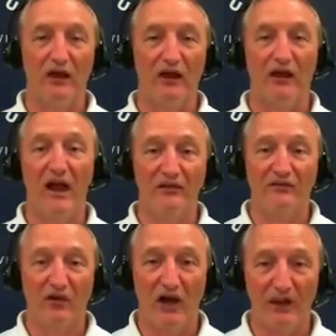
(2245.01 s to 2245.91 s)
a
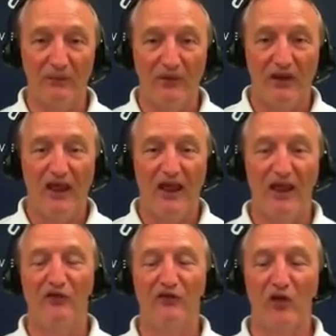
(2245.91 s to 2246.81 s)
lifetime.
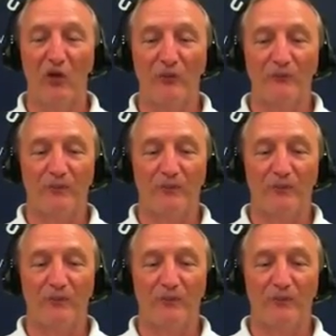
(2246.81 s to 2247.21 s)
And so